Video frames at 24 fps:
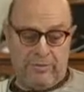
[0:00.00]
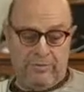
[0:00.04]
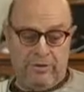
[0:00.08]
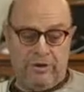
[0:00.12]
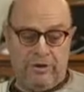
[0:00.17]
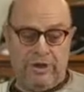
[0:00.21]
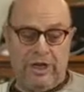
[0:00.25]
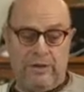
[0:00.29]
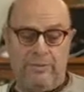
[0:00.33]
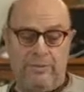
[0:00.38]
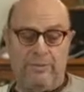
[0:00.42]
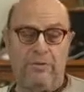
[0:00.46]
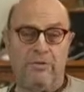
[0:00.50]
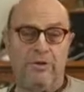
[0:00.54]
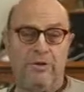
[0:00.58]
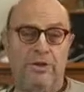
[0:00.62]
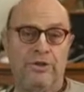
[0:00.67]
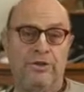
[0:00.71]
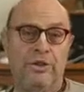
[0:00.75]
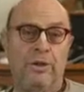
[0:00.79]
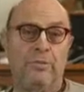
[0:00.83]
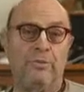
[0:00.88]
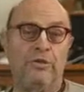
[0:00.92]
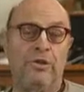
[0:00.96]
Prajalpa is
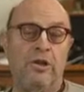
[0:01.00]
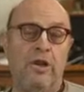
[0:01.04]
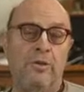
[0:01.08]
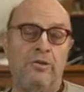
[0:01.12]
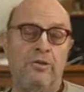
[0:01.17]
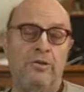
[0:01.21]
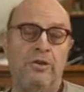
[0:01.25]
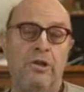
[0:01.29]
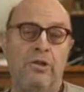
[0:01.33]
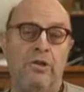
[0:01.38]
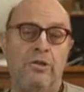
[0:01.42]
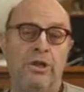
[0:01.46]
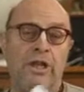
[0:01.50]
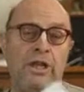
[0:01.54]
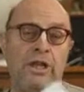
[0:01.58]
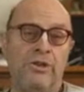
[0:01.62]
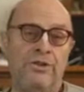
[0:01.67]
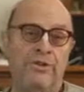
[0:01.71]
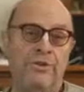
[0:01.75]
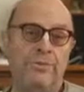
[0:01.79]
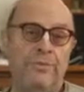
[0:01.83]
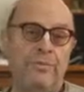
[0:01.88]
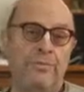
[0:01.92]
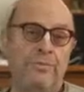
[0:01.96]
sometimes known
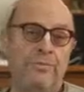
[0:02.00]
as